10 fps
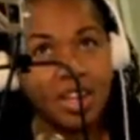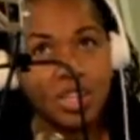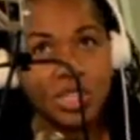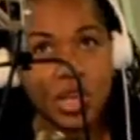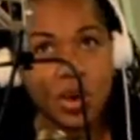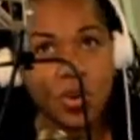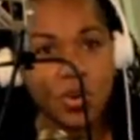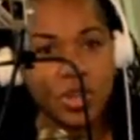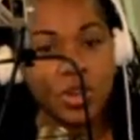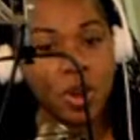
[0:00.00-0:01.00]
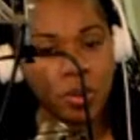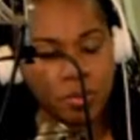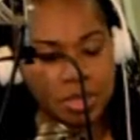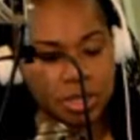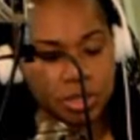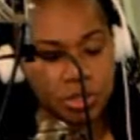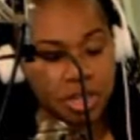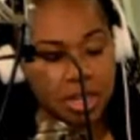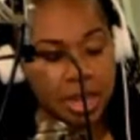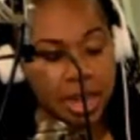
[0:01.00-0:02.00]
So, it was
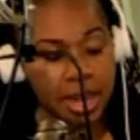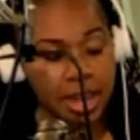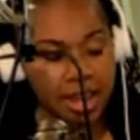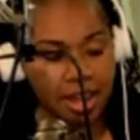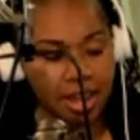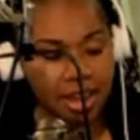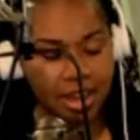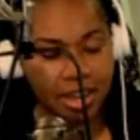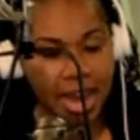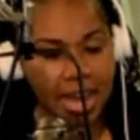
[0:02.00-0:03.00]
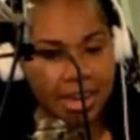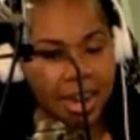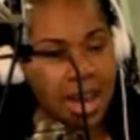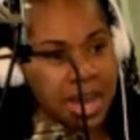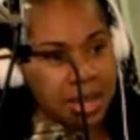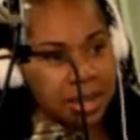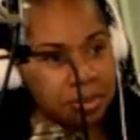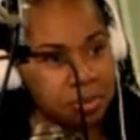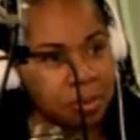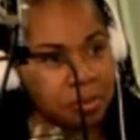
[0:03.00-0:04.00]
interesting. God and I
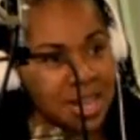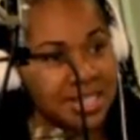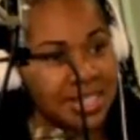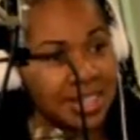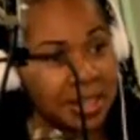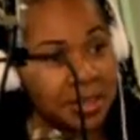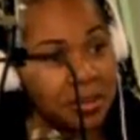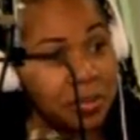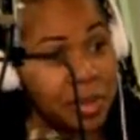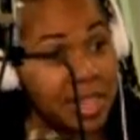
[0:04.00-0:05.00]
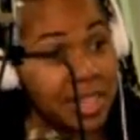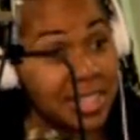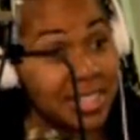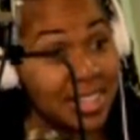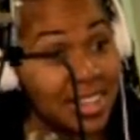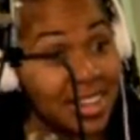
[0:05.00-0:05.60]
were wrestling with this